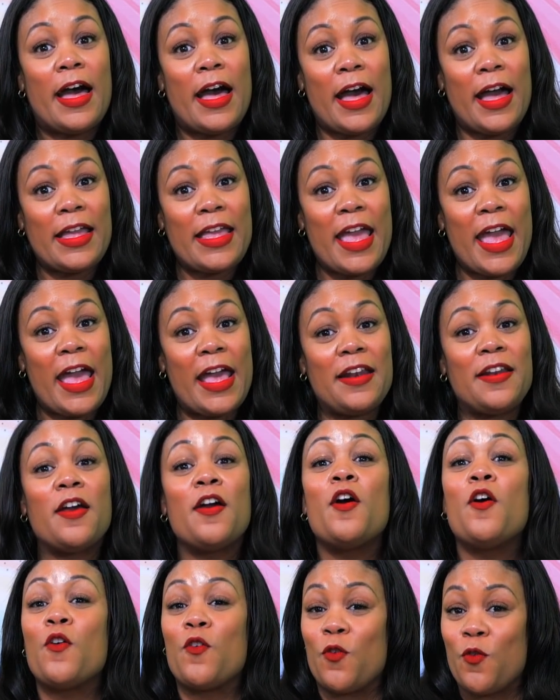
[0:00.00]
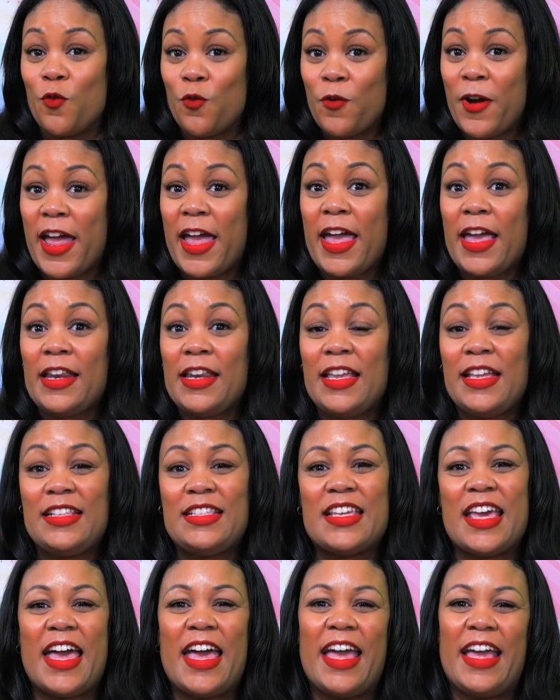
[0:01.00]
Again, rainy
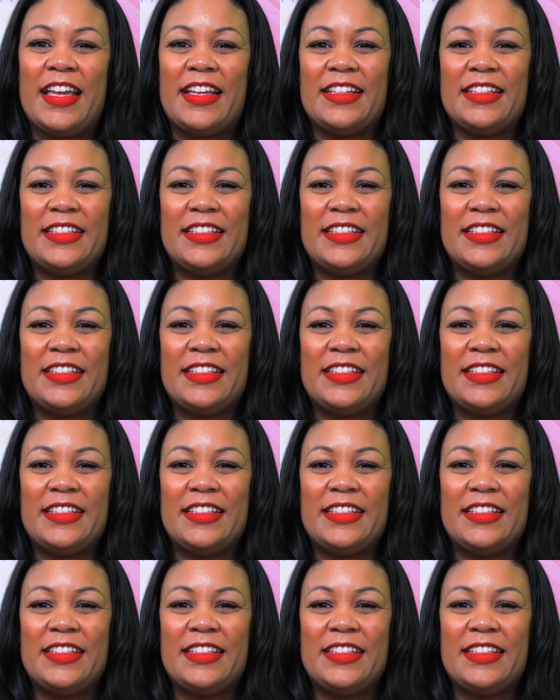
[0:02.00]
day.